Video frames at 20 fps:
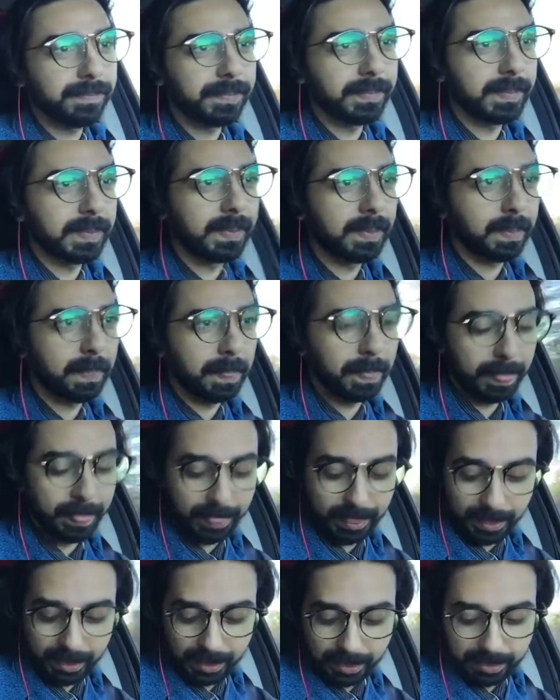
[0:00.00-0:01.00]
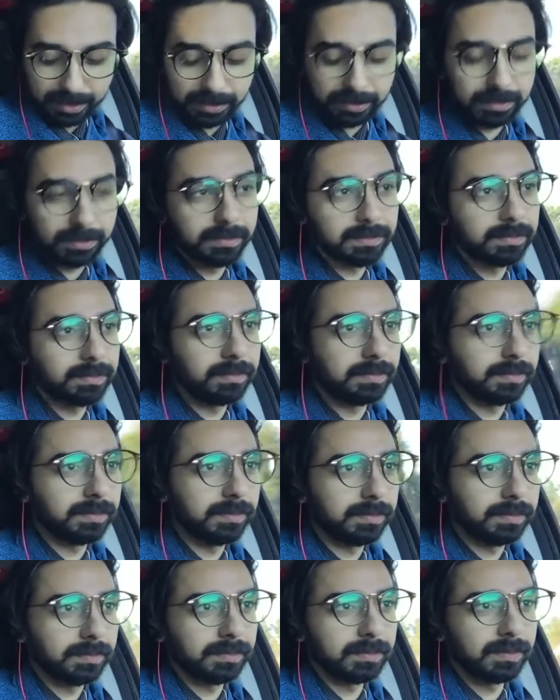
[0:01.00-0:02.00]

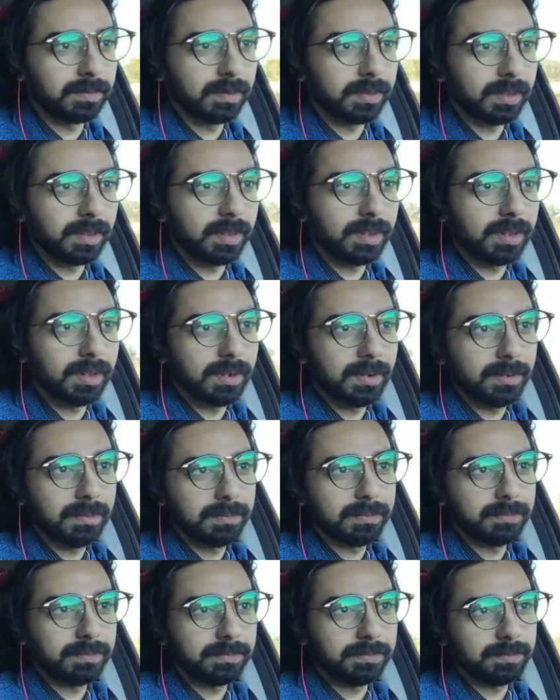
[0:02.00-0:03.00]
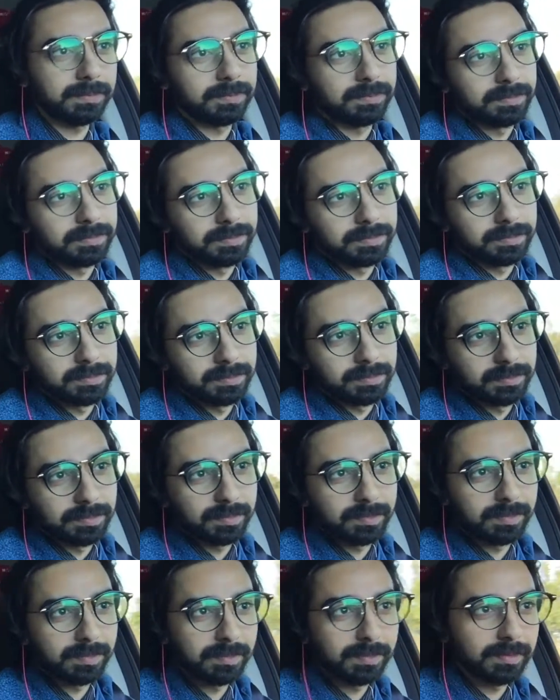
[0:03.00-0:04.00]

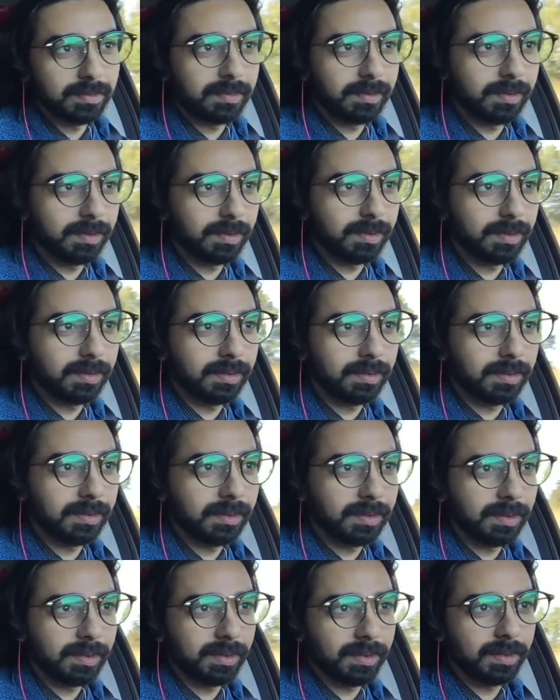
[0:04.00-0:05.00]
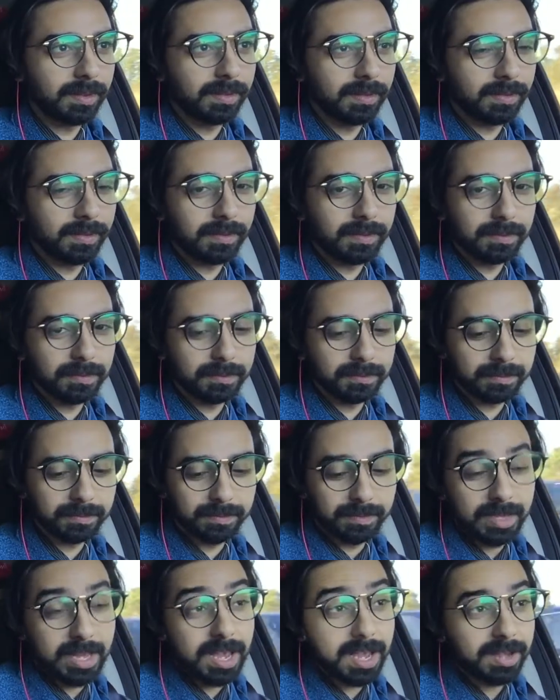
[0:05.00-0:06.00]

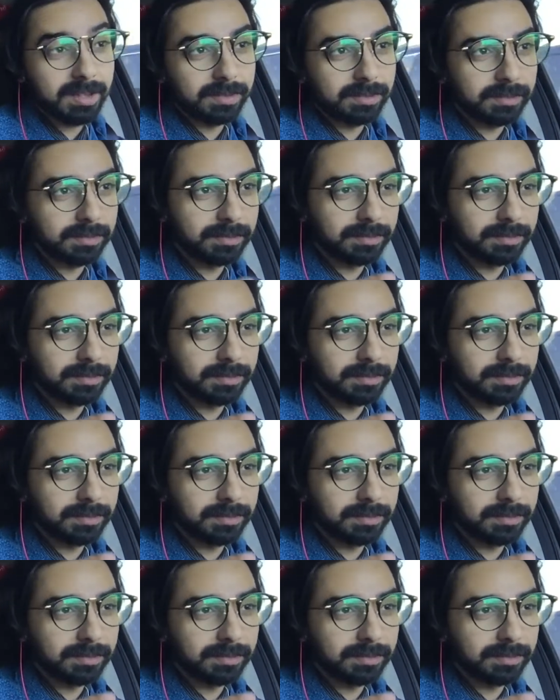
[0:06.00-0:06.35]
This person isn't speaking.